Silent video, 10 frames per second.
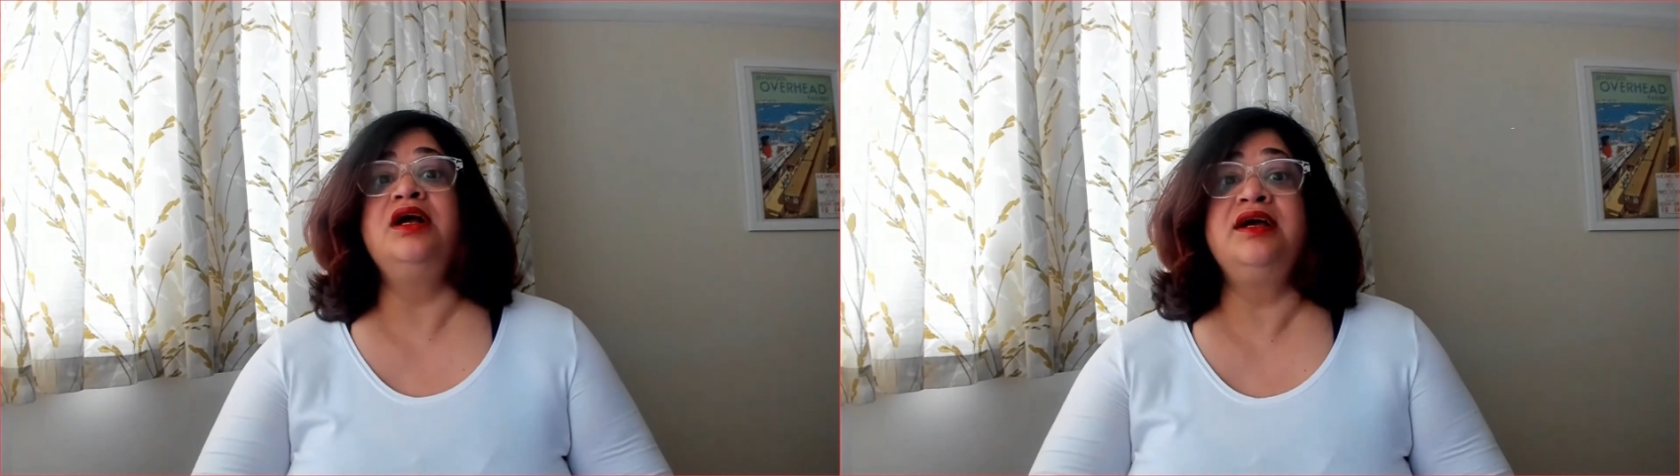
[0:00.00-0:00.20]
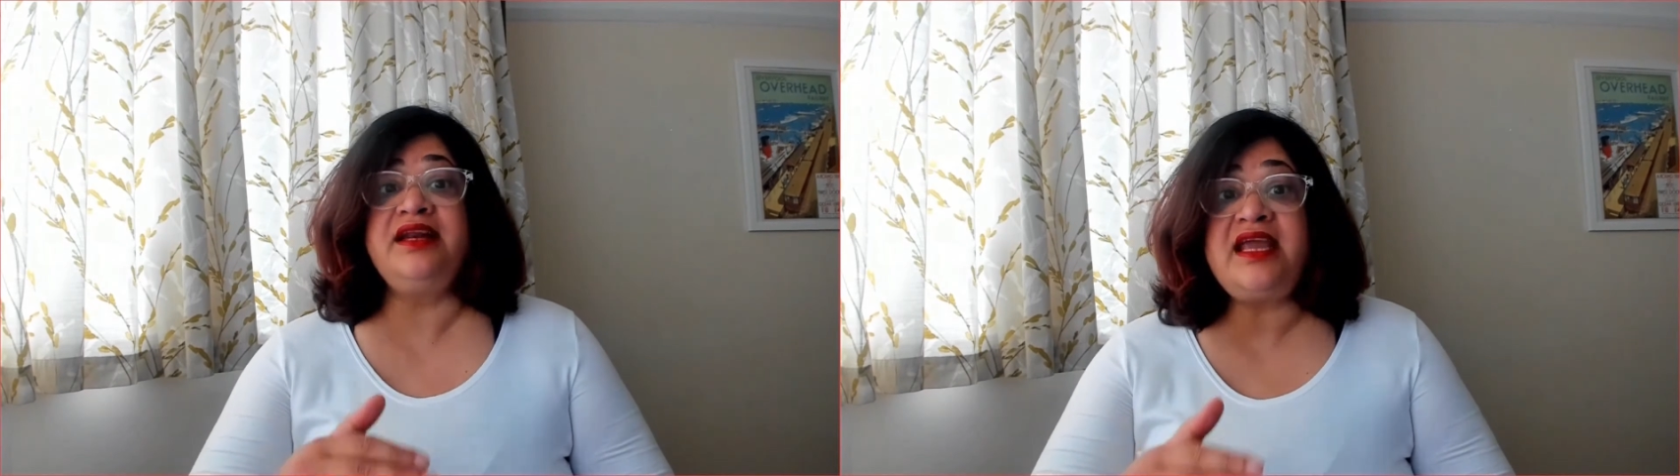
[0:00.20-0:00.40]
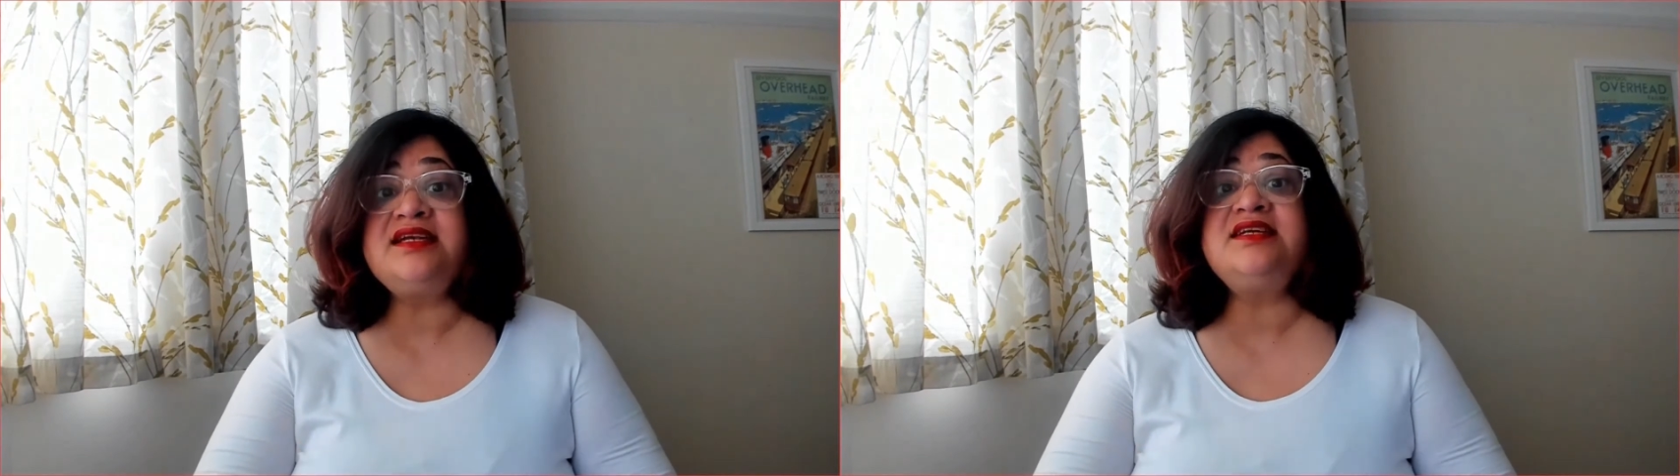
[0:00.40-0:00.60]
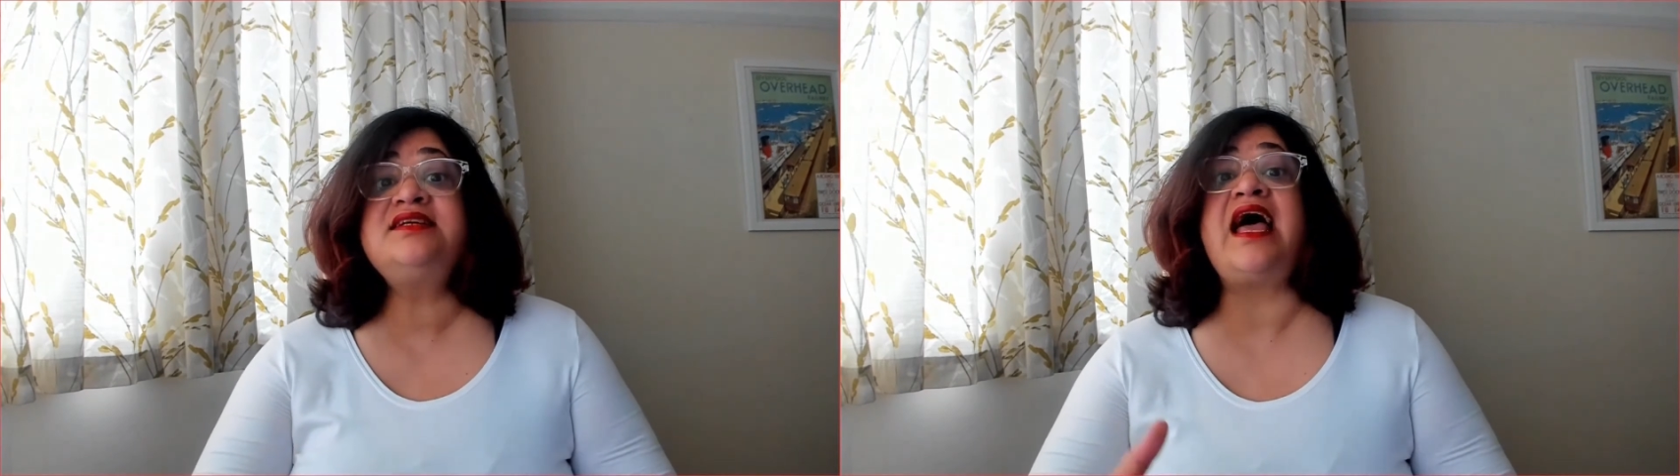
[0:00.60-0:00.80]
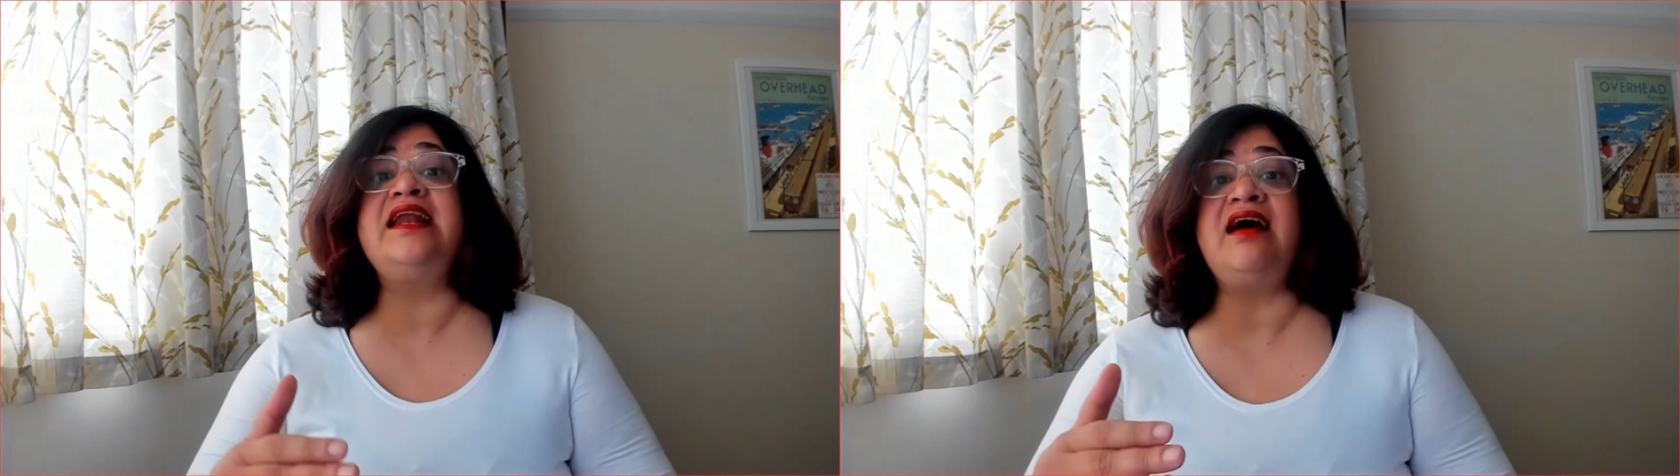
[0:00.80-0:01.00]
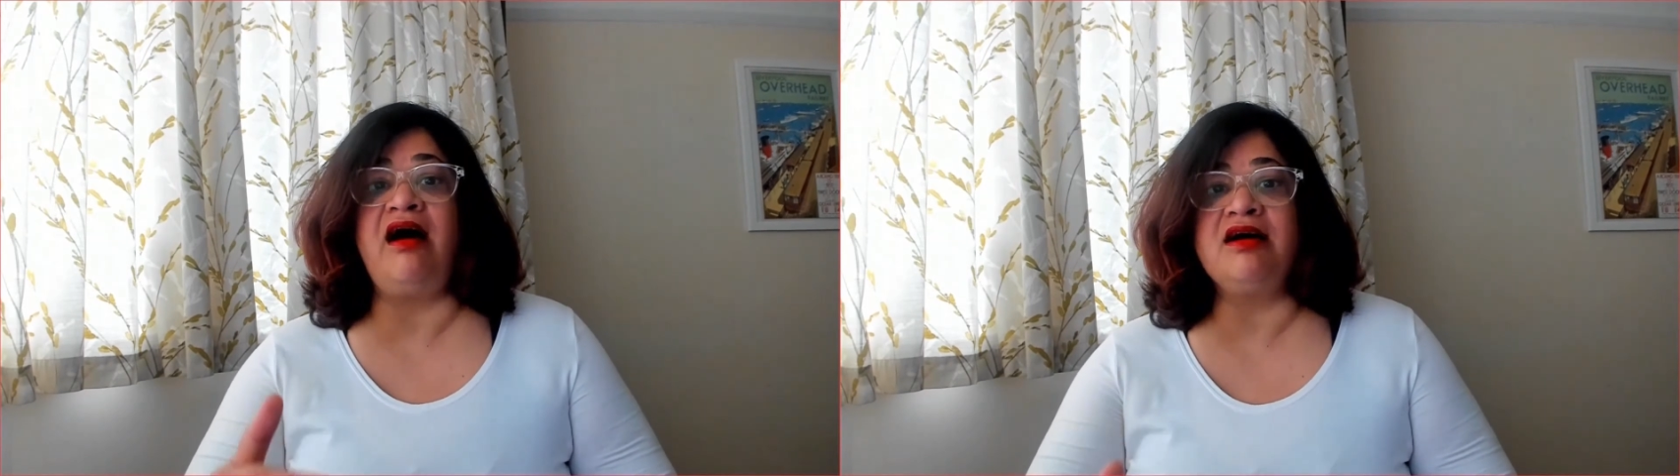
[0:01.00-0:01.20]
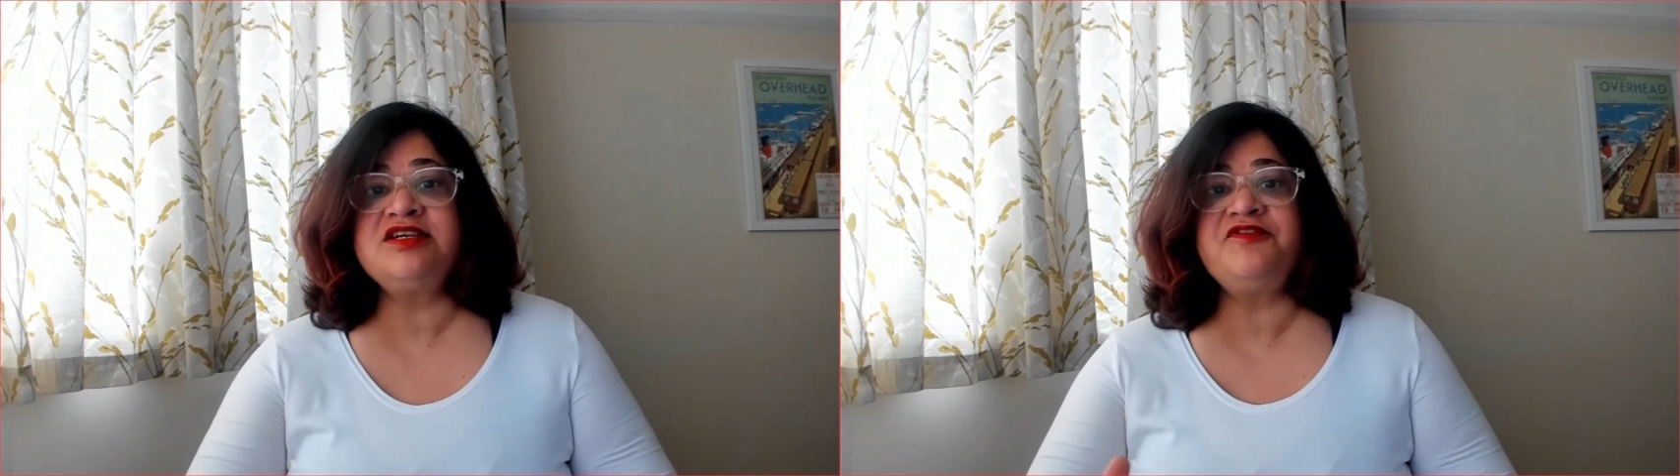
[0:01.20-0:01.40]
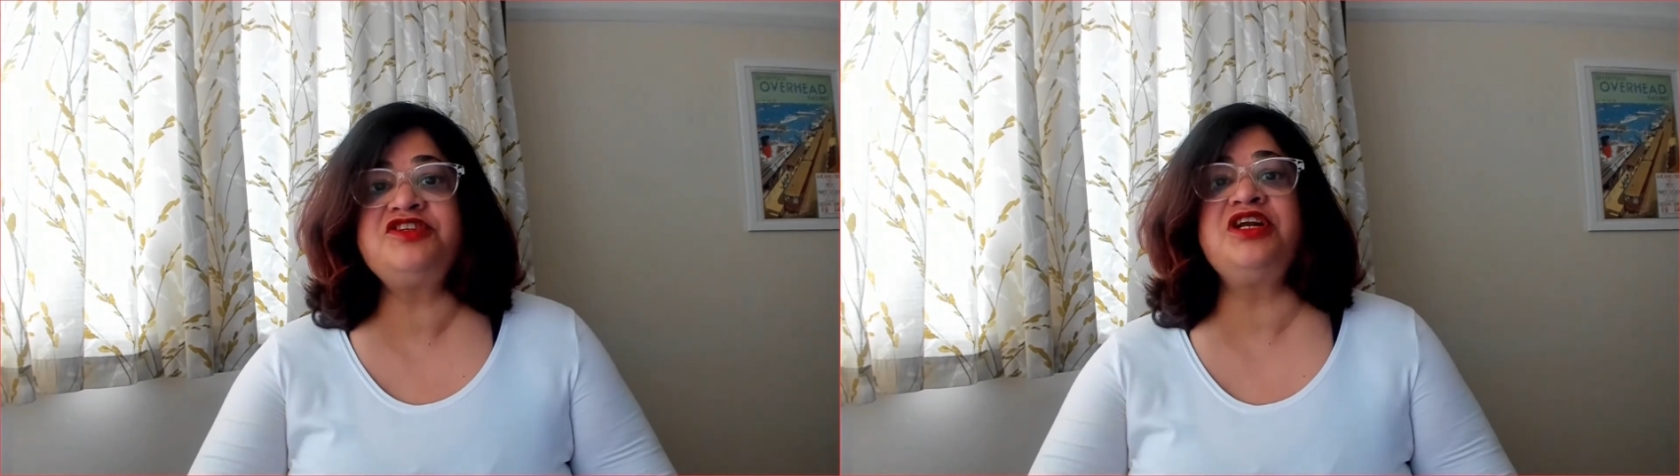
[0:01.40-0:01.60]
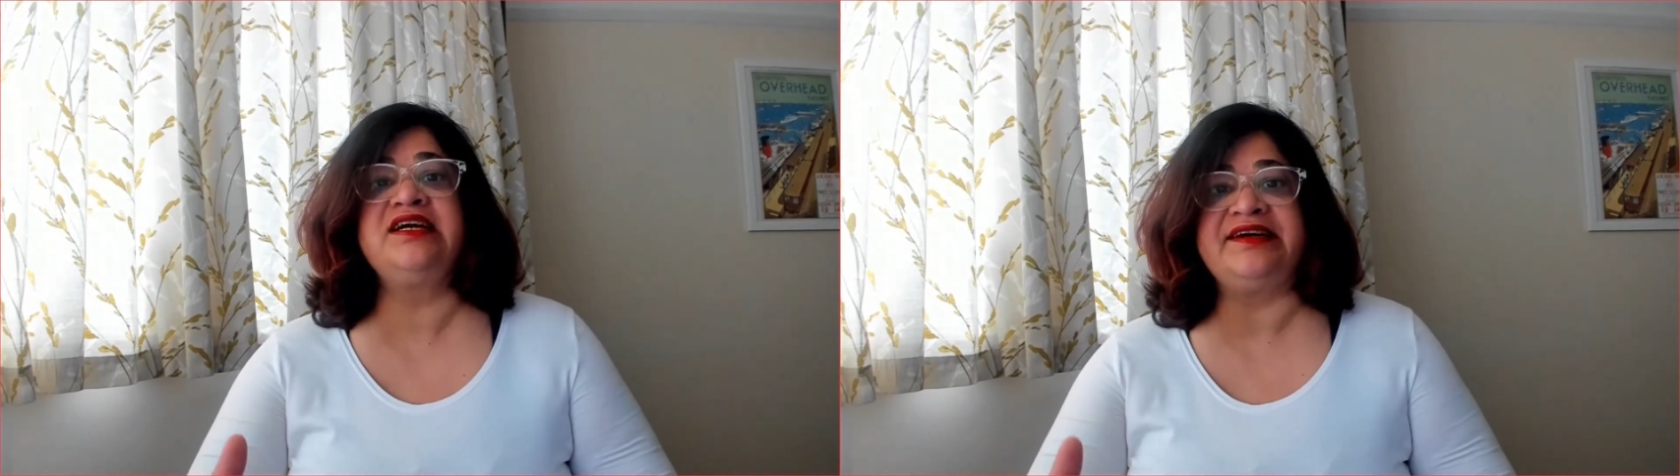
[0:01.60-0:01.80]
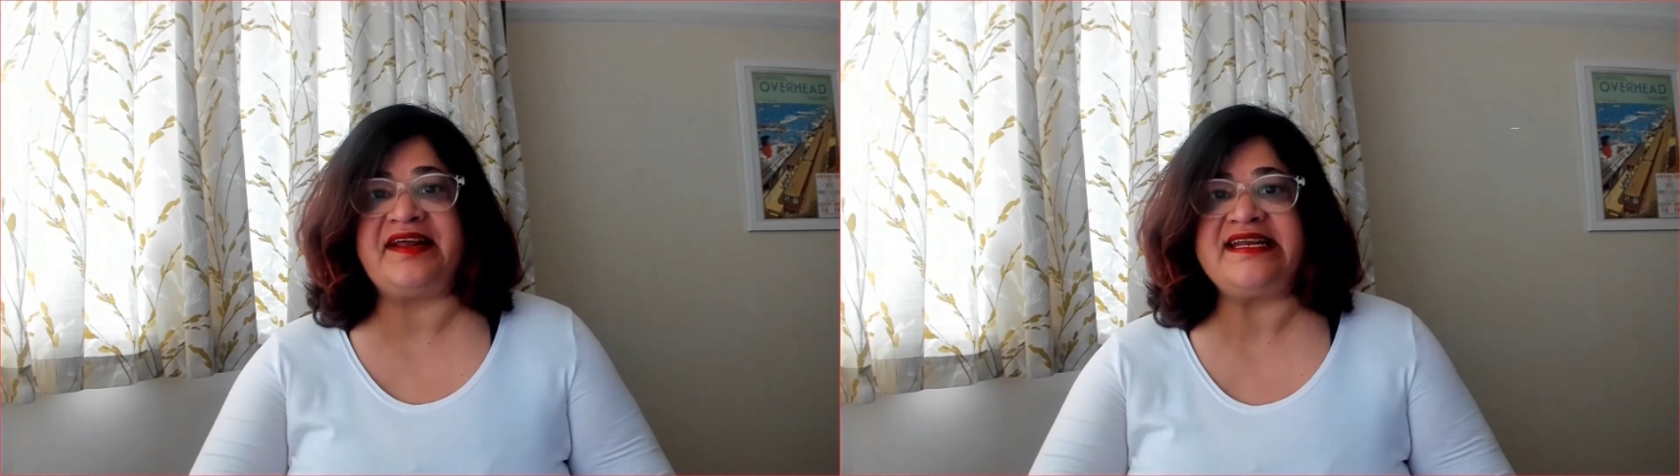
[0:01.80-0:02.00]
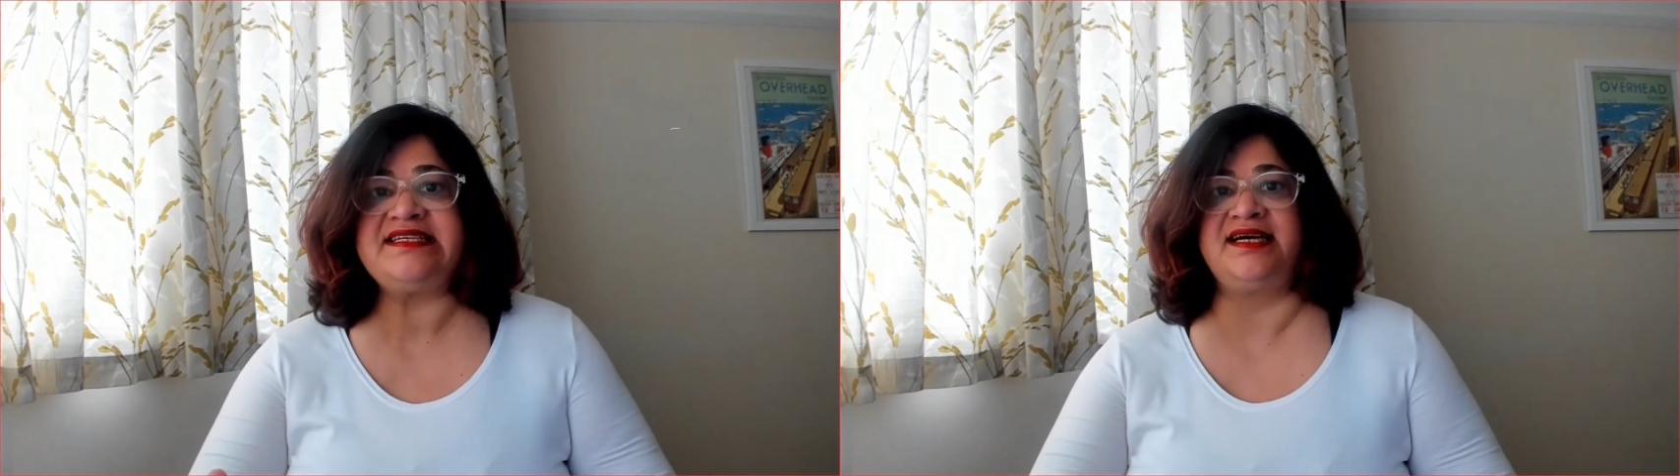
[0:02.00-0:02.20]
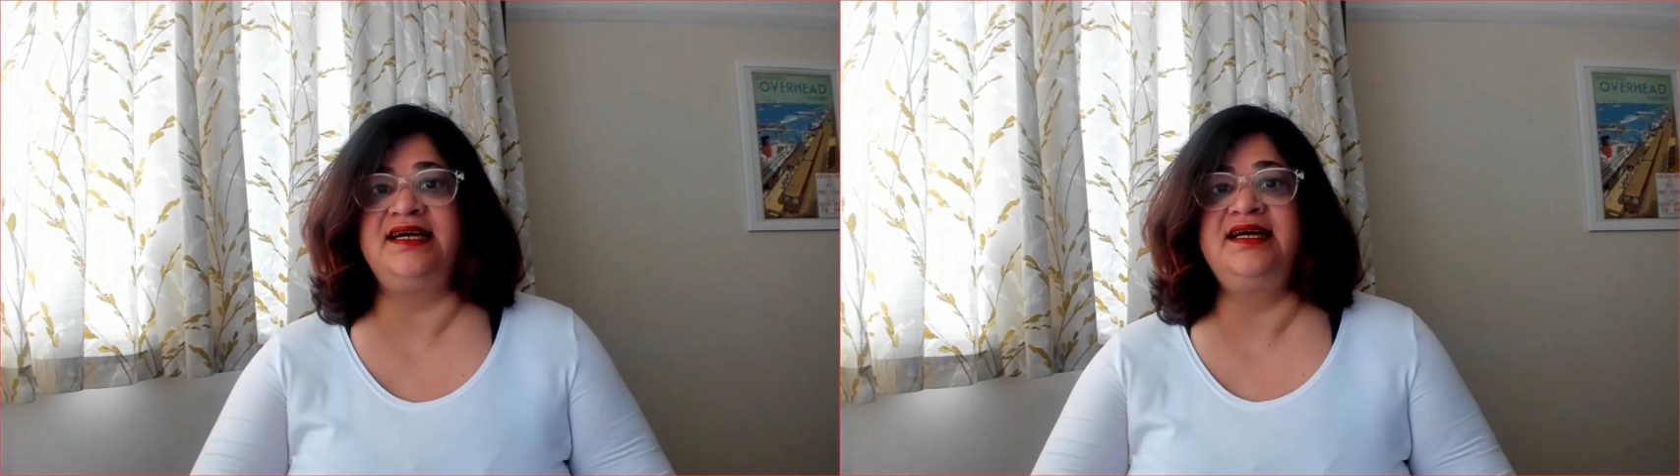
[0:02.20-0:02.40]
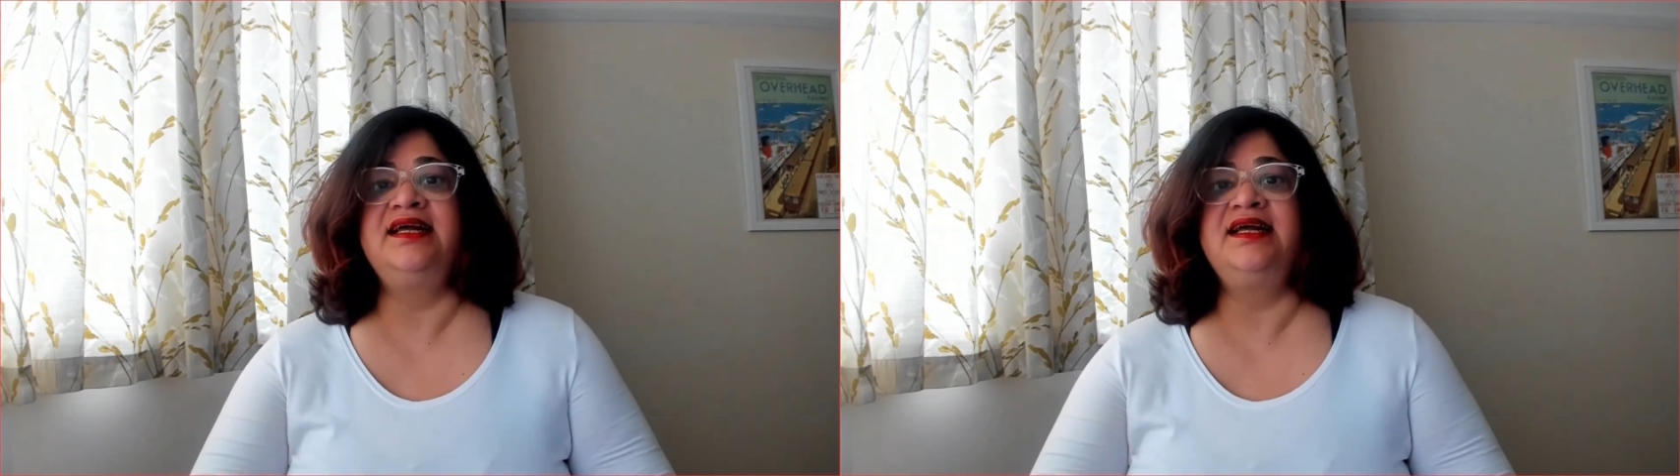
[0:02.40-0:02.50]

created an artificial crater,